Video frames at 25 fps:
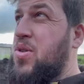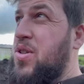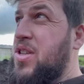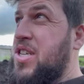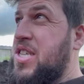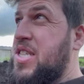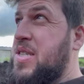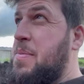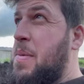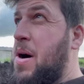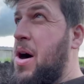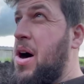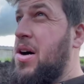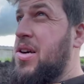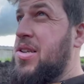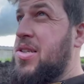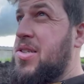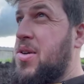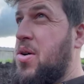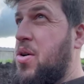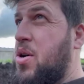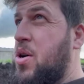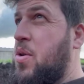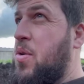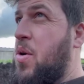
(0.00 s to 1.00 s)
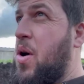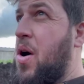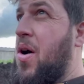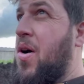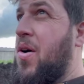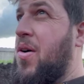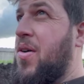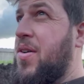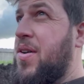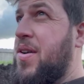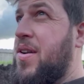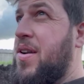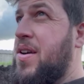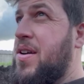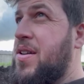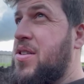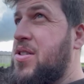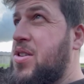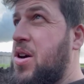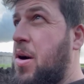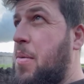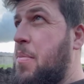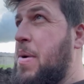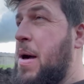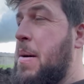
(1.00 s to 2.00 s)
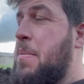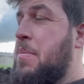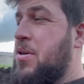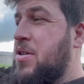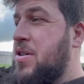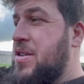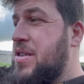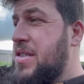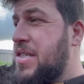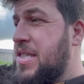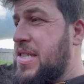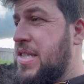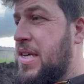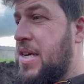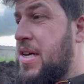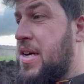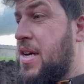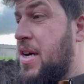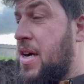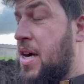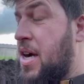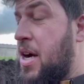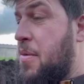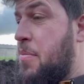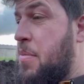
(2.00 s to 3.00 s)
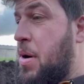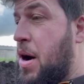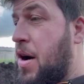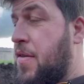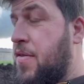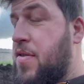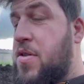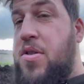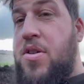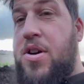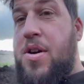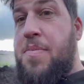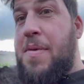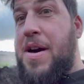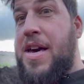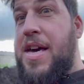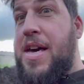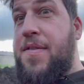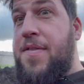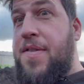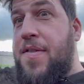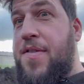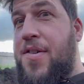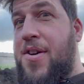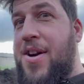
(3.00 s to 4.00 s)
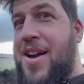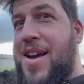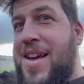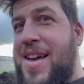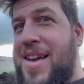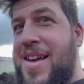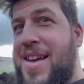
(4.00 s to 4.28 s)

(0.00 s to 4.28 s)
the smart soil on Tom Pemberton's, apart from you can make it for free.